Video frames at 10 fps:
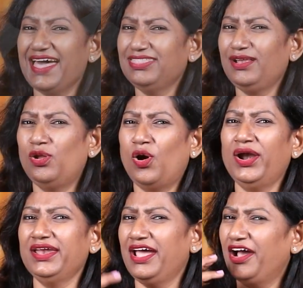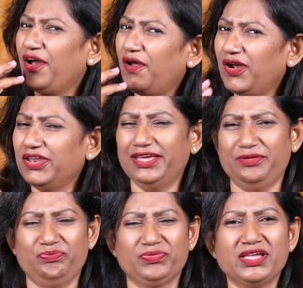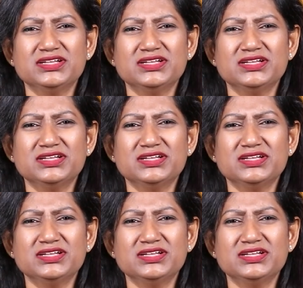and the Lord heard him.